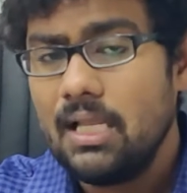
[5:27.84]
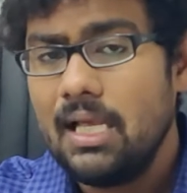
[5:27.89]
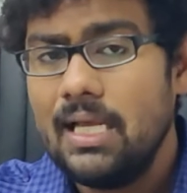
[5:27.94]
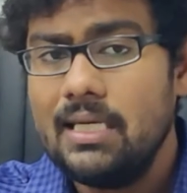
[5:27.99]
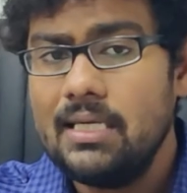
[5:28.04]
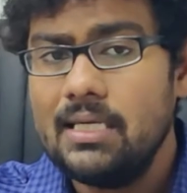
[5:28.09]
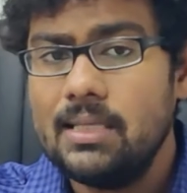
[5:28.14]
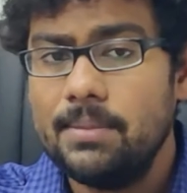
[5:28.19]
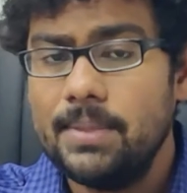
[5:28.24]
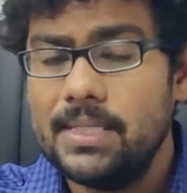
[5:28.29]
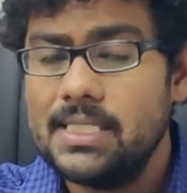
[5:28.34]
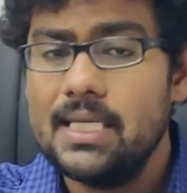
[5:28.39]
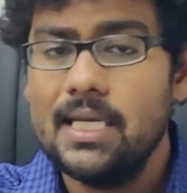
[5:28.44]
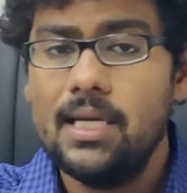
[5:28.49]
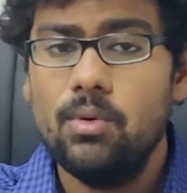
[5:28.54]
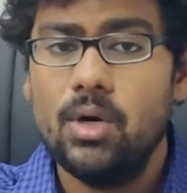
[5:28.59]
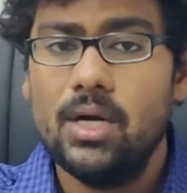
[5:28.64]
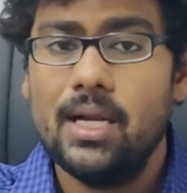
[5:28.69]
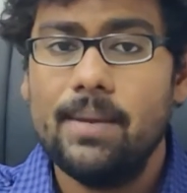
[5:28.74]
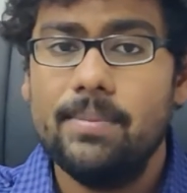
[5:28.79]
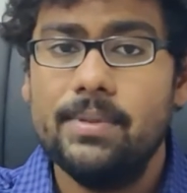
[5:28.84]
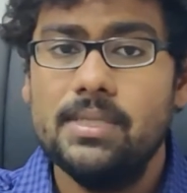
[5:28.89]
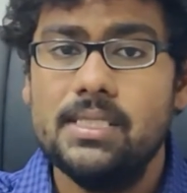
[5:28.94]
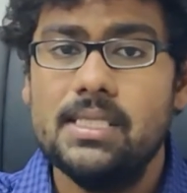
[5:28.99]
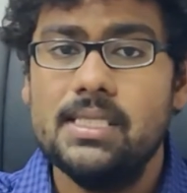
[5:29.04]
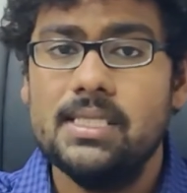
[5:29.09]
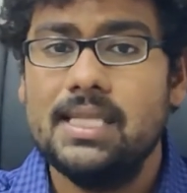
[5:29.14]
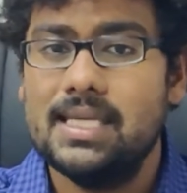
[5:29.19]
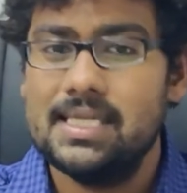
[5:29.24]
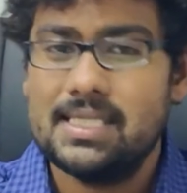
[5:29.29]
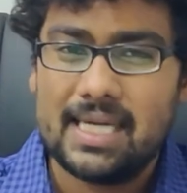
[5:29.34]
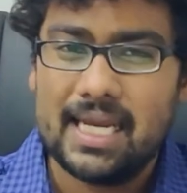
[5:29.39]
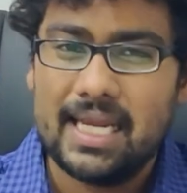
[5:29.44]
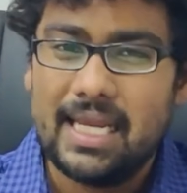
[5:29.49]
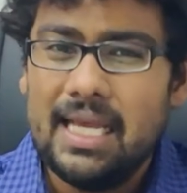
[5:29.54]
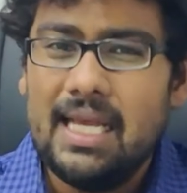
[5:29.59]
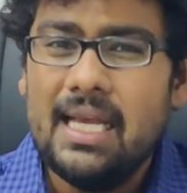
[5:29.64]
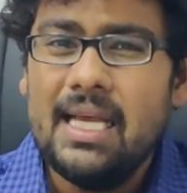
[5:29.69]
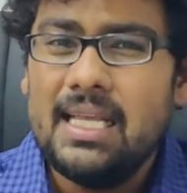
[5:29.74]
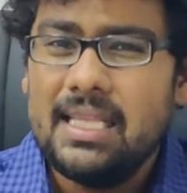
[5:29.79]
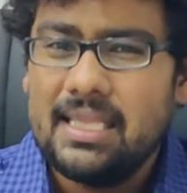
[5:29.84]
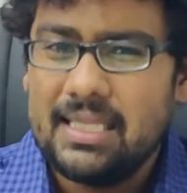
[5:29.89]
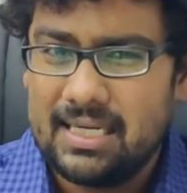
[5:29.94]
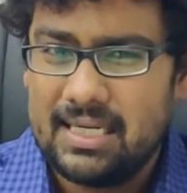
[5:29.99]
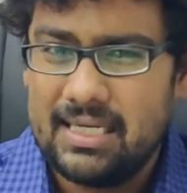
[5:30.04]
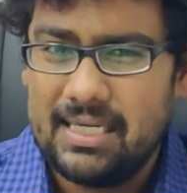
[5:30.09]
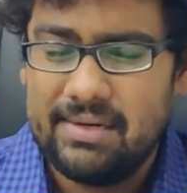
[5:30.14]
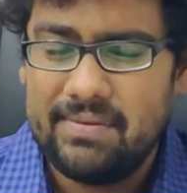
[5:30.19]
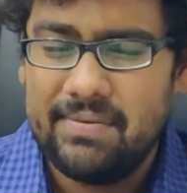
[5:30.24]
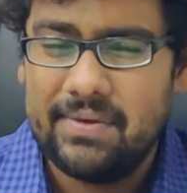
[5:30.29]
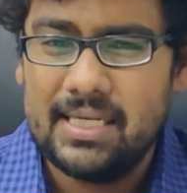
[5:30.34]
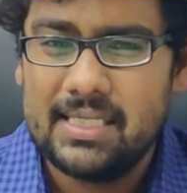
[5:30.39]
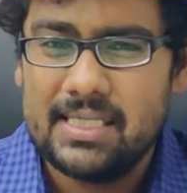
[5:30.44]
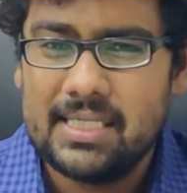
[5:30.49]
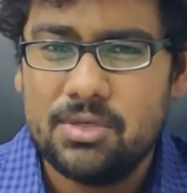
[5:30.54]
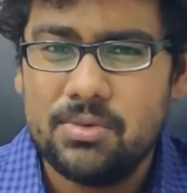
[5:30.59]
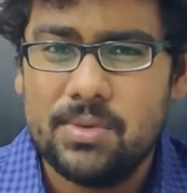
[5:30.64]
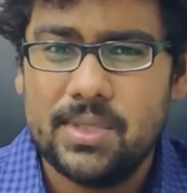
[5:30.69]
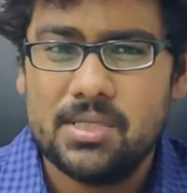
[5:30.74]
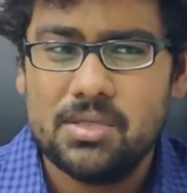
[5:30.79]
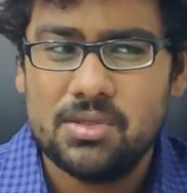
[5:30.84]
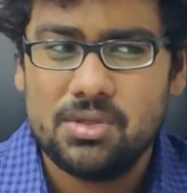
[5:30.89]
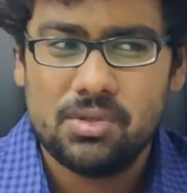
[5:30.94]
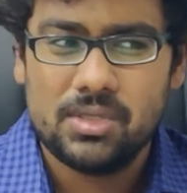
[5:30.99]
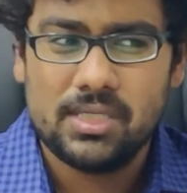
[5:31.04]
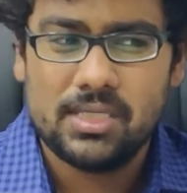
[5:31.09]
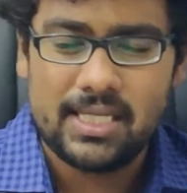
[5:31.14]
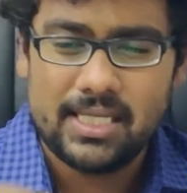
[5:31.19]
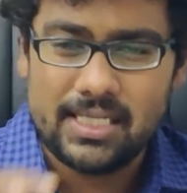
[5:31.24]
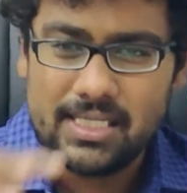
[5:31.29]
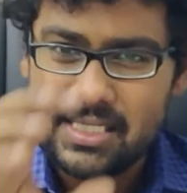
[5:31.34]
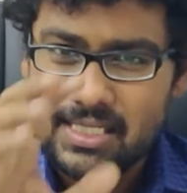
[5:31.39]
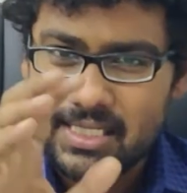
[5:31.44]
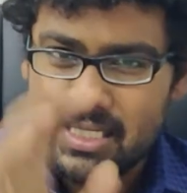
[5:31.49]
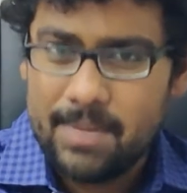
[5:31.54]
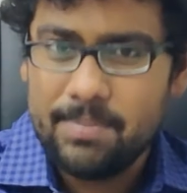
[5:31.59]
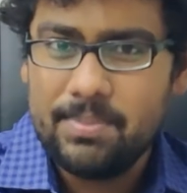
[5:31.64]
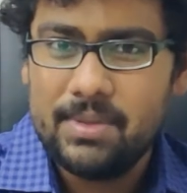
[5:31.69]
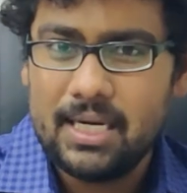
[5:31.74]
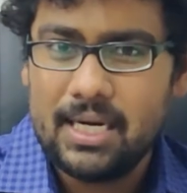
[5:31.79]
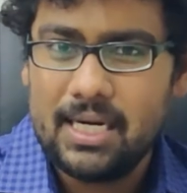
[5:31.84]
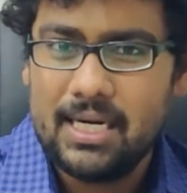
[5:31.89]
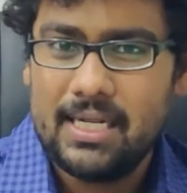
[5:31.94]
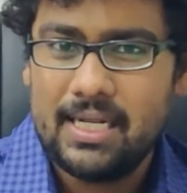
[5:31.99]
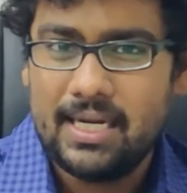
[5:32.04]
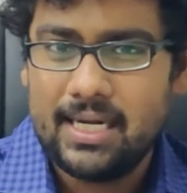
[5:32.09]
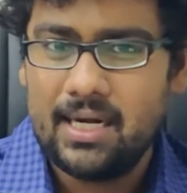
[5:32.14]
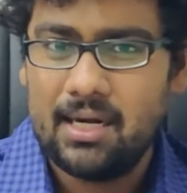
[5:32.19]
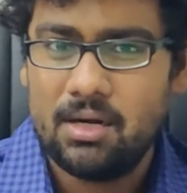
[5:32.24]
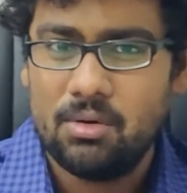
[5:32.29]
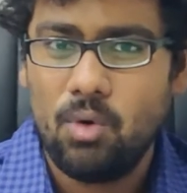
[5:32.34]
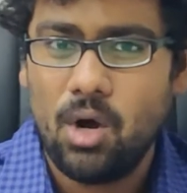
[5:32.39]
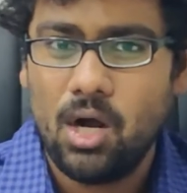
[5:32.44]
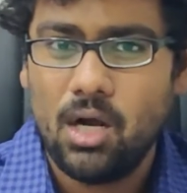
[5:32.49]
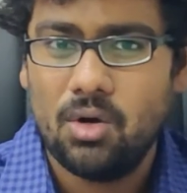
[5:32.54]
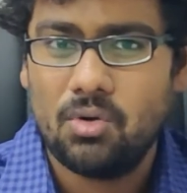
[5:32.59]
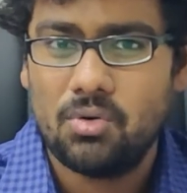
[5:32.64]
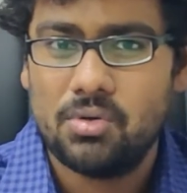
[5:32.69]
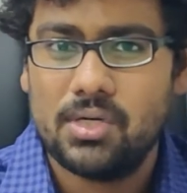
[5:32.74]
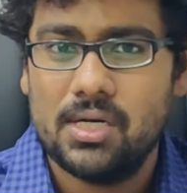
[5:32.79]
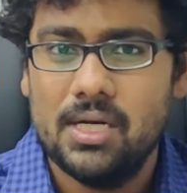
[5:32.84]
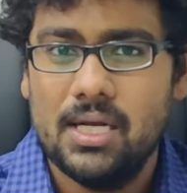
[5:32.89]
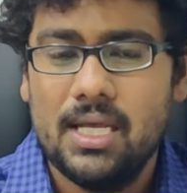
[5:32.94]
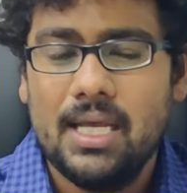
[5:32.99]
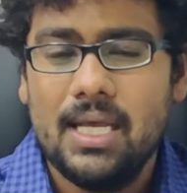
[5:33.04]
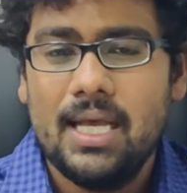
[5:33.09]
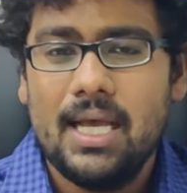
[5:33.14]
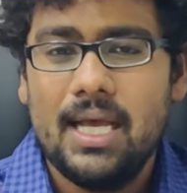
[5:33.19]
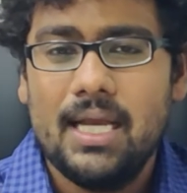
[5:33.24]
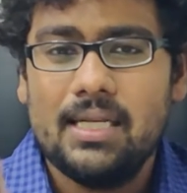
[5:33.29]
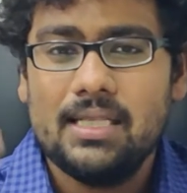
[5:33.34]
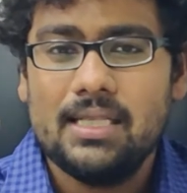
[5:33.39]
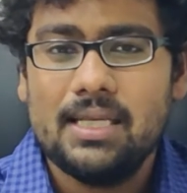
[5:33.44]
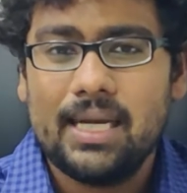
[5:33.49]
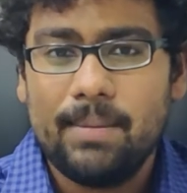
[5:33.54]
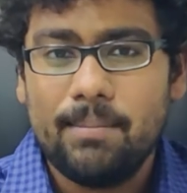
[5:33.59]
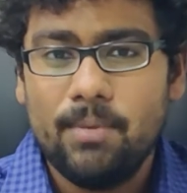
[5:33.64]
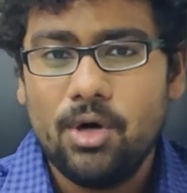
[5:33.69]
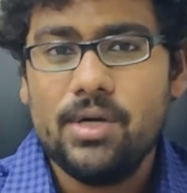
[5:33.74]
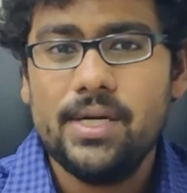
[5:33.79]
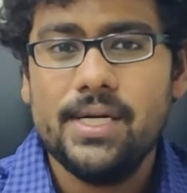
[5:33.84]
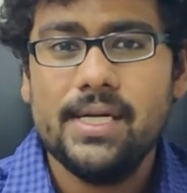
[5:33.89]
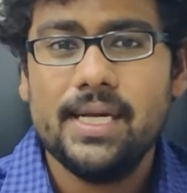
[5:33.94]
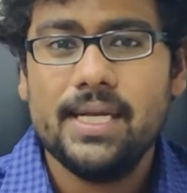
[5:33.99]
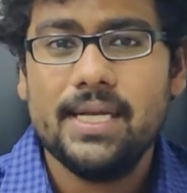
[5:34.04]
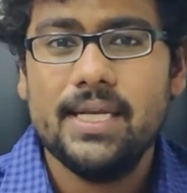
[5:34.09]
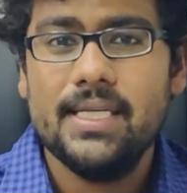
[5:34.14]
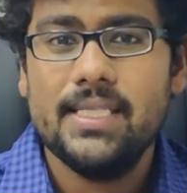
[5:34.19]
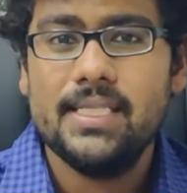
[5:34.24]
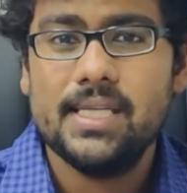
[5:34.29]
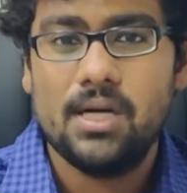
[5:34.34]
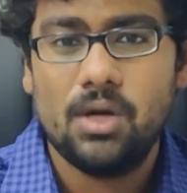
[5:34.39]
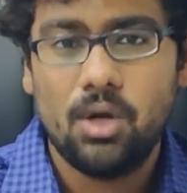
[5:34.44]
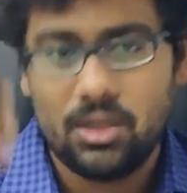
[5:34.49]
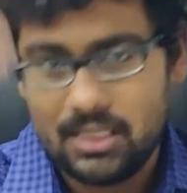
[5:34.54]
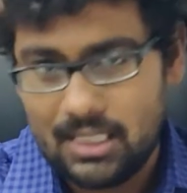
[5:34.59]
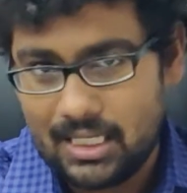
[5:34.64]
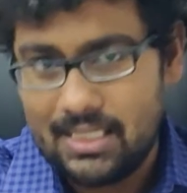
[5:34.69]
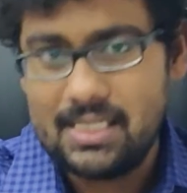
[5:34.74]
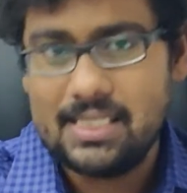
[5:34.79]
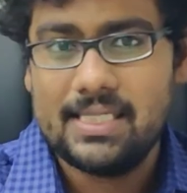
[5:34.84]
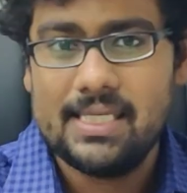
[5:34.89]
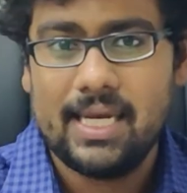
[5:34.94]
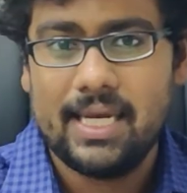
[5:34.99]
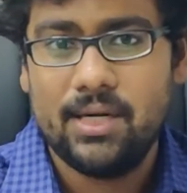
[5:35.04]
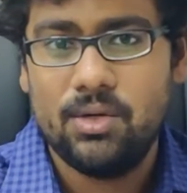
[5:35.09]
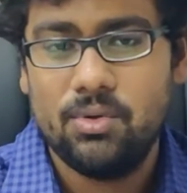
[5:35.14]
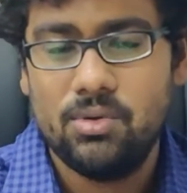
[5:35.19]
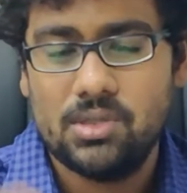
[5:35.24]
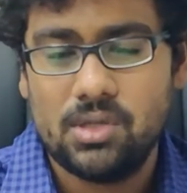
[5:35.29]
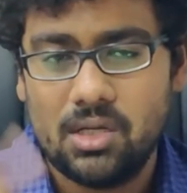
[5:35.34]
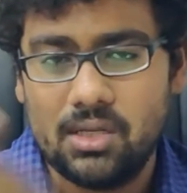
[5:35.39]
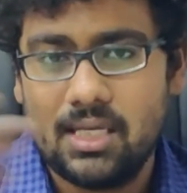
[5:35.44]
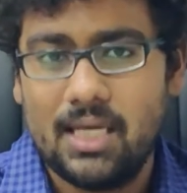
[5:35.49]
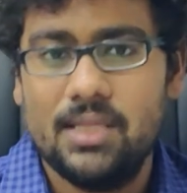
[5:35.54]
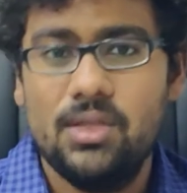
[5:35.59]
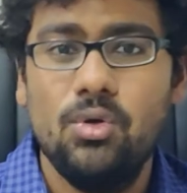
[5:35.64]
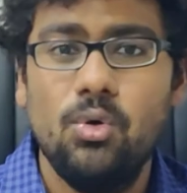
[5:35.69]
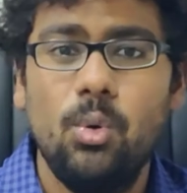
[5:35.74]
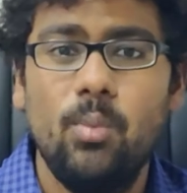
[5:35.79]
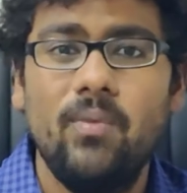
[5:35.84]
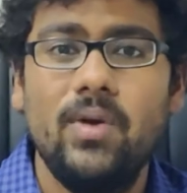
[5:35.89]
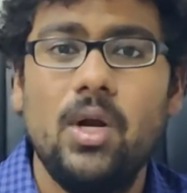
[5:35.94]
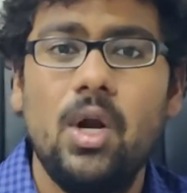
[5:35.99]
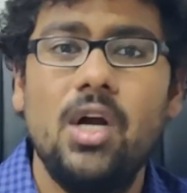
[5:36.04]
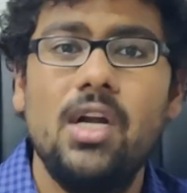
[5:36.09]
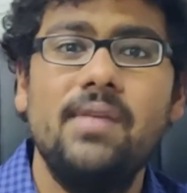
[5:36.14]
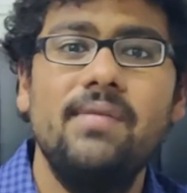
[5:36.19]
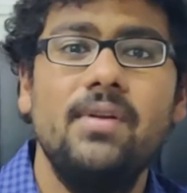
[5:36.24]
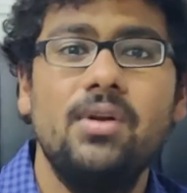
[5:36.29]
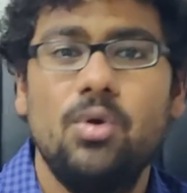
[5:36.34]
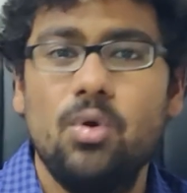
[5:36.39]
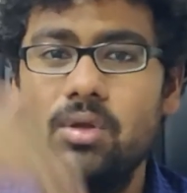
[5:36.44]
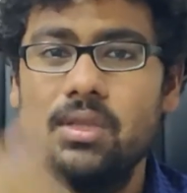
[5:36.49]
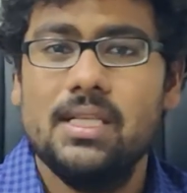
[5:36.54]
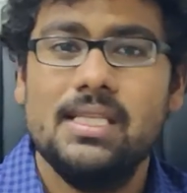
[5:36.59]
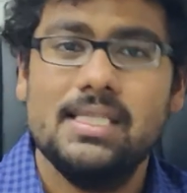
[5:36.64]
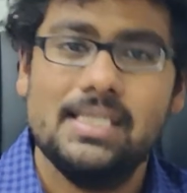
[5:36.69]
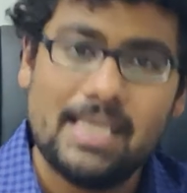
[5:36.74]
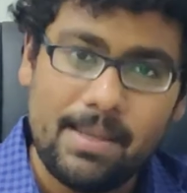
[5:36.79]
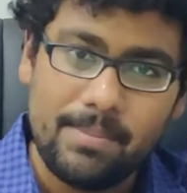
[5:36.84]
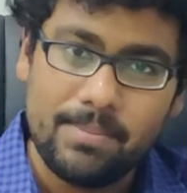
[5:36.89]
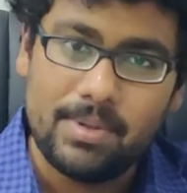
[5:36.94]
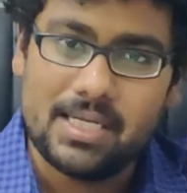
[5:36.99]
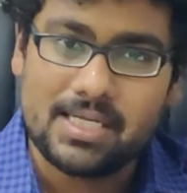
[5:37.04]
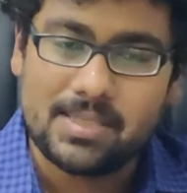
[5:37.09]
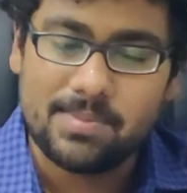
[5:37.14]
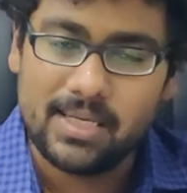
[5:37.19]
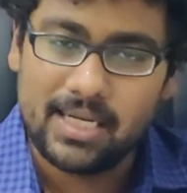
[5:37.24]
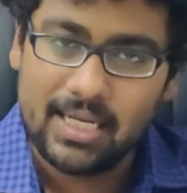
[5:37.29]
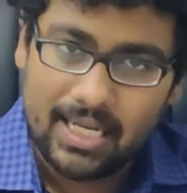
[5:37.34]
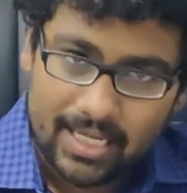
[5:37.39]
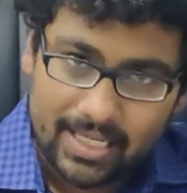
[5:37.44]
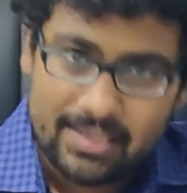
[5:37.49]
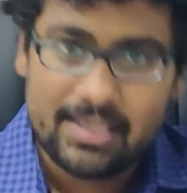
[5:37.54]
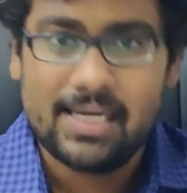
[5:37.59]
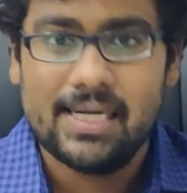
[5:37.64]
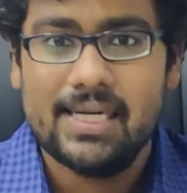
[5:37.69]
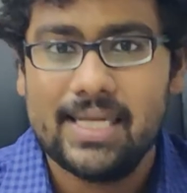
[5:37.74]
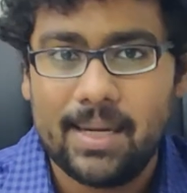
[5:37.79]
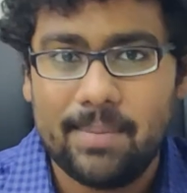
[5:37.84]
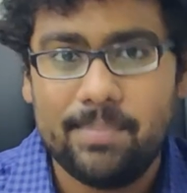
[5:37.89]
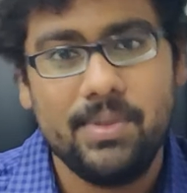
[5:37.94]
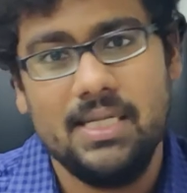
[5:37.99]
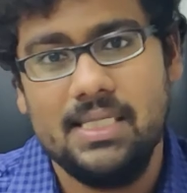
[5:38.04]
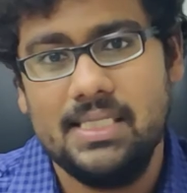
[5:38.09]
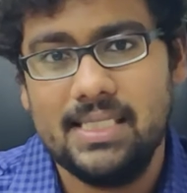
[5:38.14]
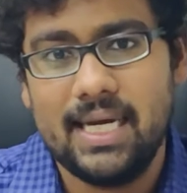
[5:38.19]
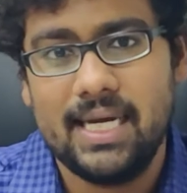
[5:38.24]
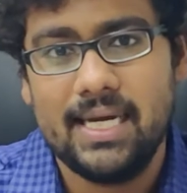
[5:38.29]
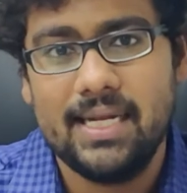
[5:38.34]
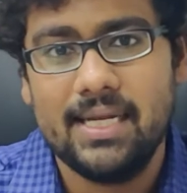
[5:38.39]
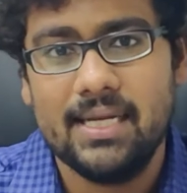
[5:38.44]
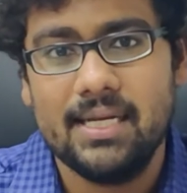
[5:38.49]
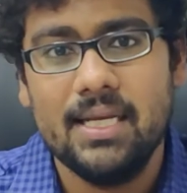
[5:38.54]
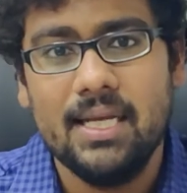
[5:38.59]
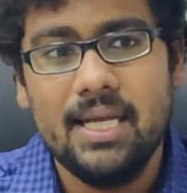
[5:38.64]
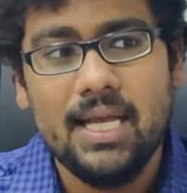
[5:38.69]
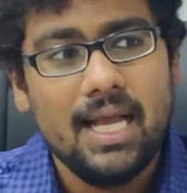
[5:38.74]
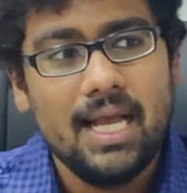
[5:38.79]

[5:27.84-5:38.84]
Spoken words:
and basically what happens is they're shy, they're in difficult situations, so they just keep the container and walk out. And the laboratory technician on the other side, who's on the other room, will not even know that the sample has been collected and kept inside here.